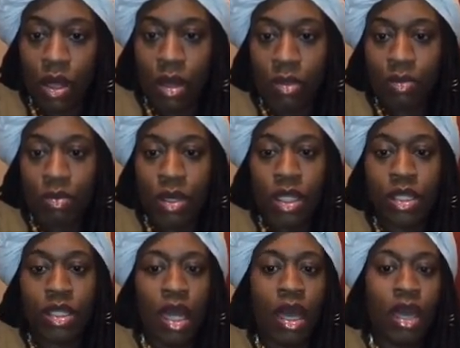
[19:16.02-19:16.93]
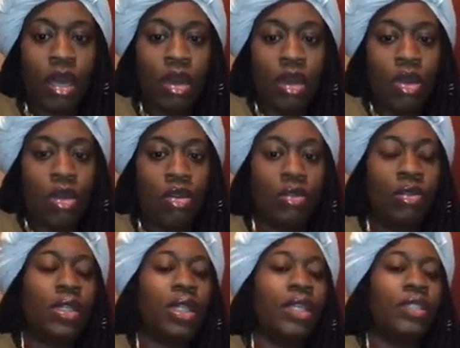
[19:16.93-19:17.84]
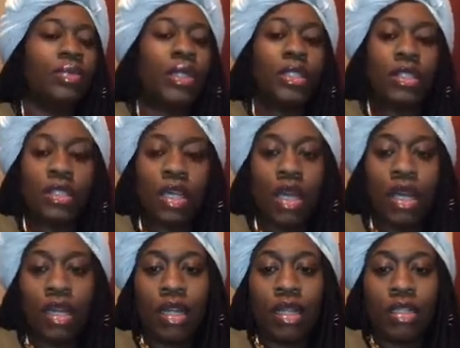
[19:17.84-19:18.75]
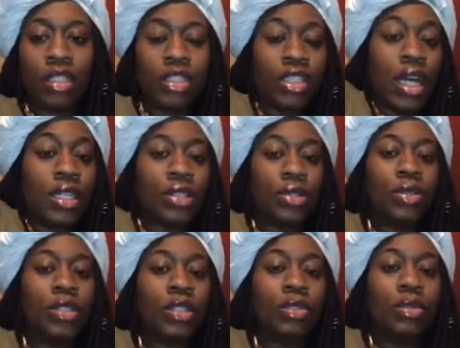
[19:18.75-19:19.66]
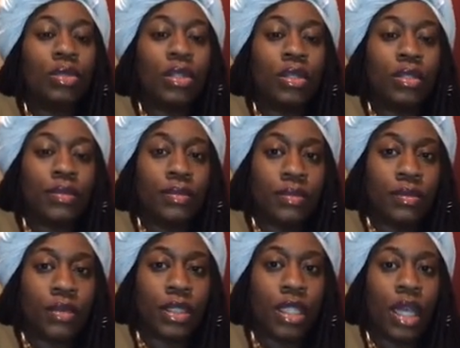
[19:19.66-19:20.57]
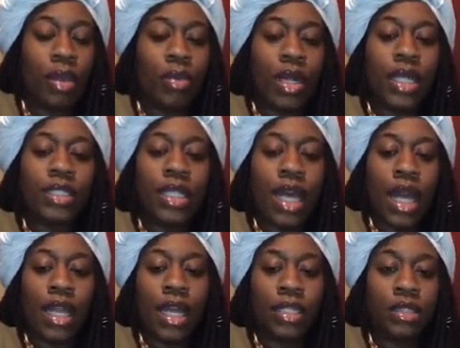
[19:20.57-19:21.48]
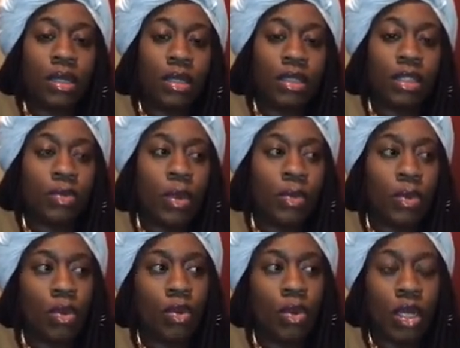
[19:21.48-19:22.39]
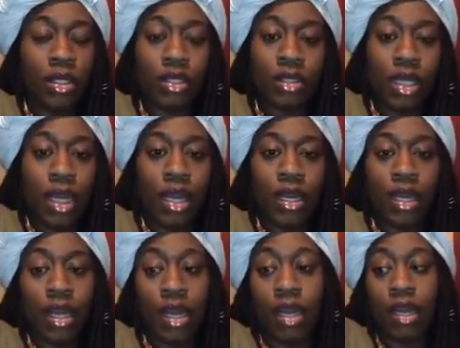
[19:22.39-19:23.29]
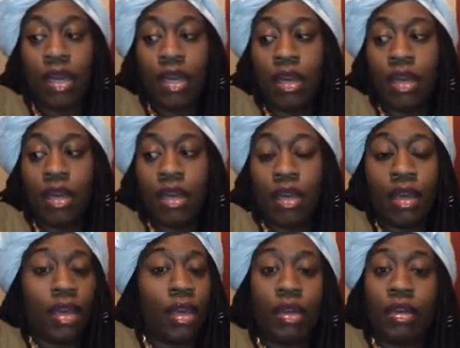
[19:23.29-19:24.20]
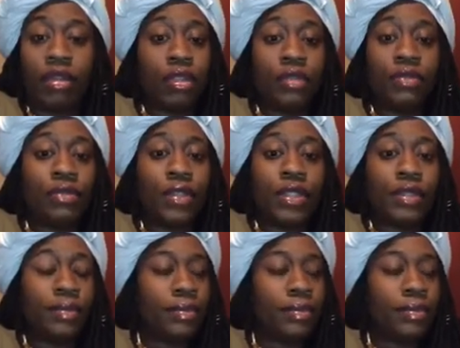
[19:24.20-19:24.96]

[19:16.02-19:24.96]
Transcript: But it's like, who does business? Nashatu is a doula. Like when I say I like talking to people who understand that hey, ain't nothing free.